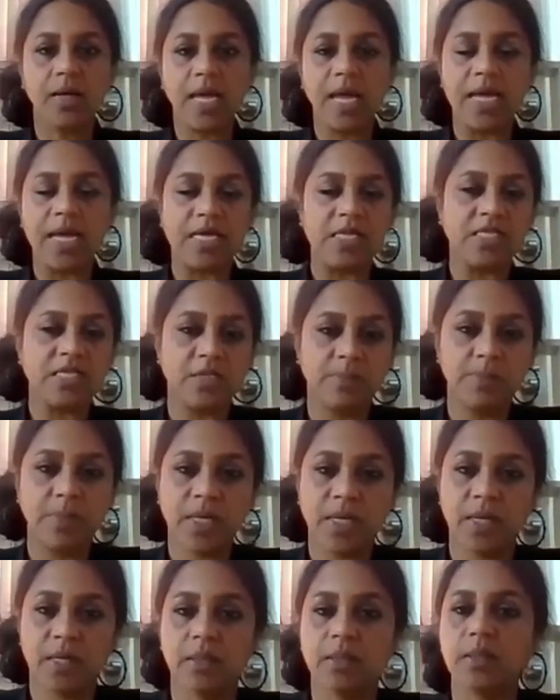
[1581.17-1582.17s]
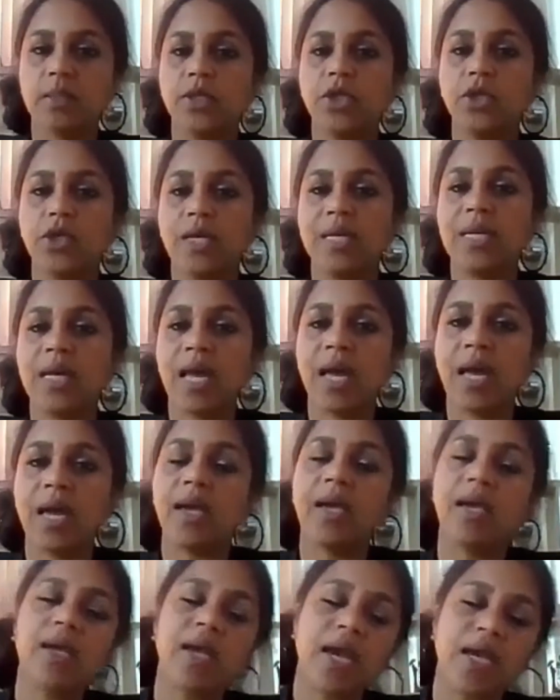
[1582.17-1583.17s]
atypical, you can
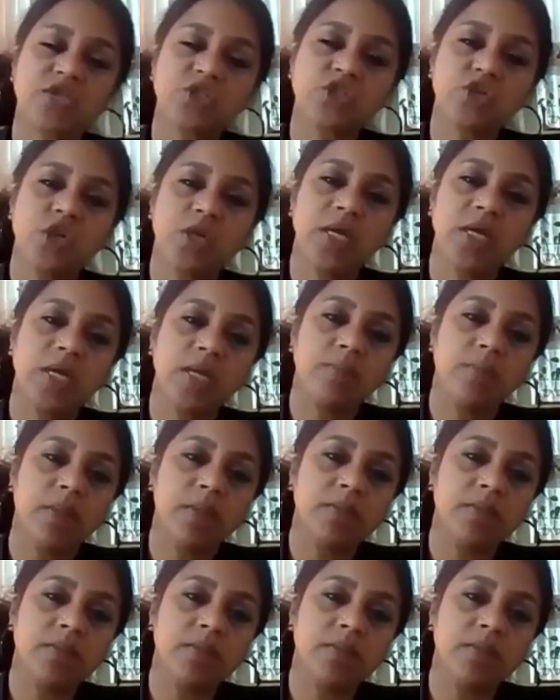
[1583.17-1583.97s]
actually